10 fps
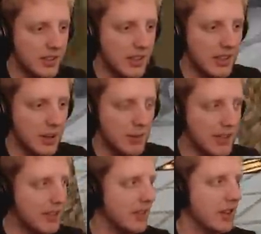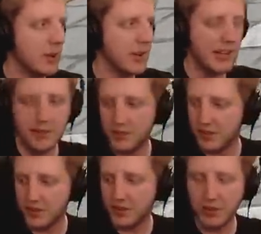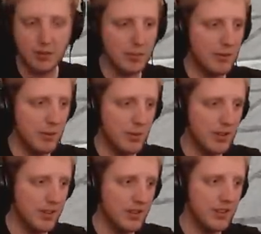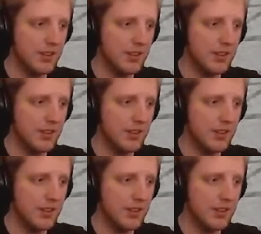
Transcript: I got my I got my gifts and stuff from everyone.